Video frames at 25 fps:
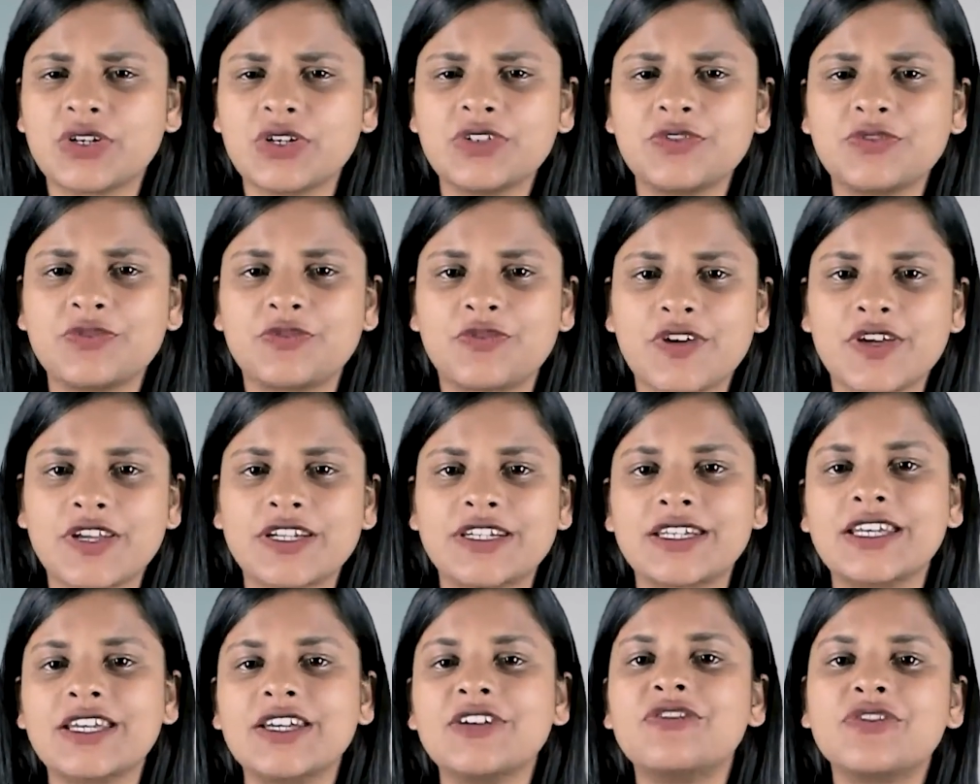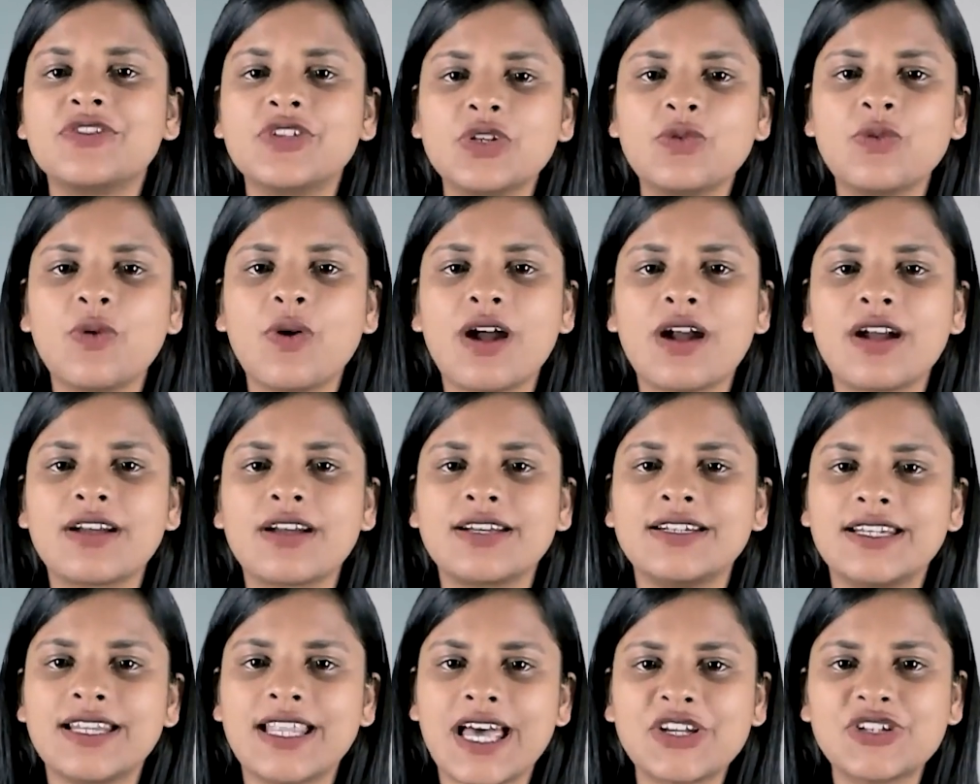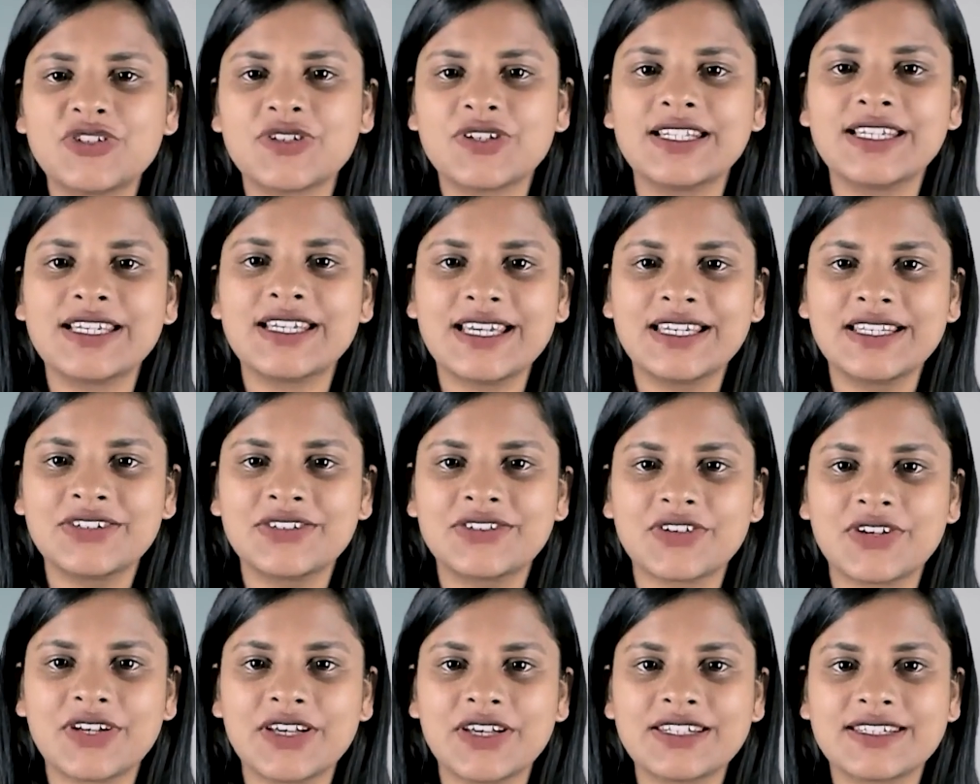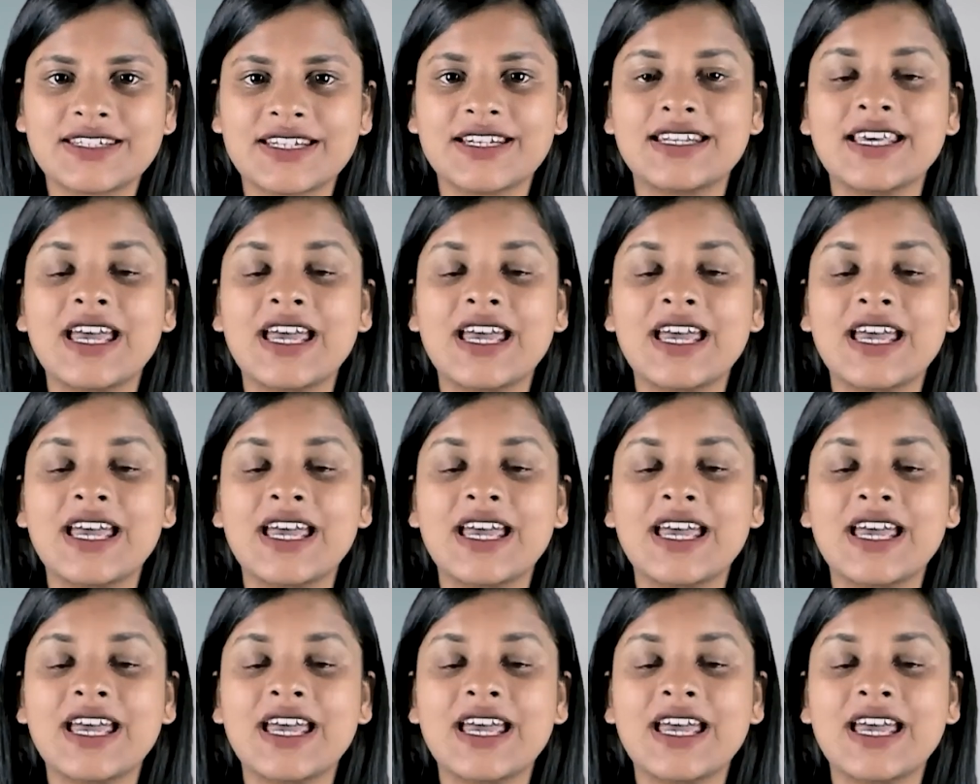fit if you are naturally interested